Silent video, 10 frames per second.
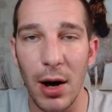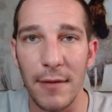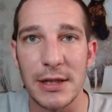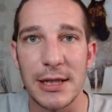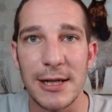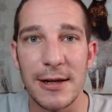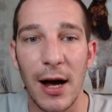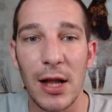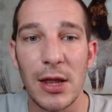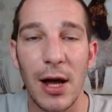Obviously,
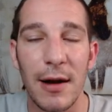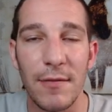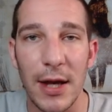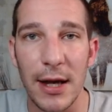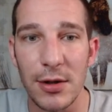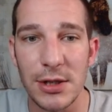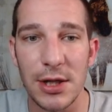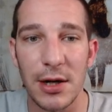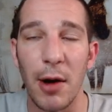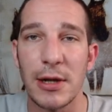a lot of the healers
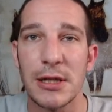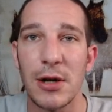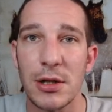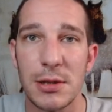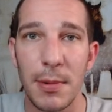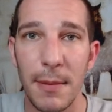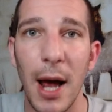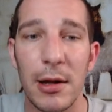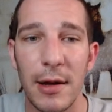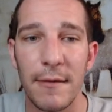are going to also be
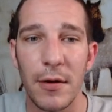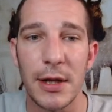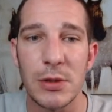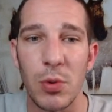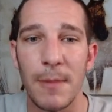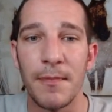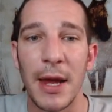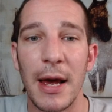battling for this one.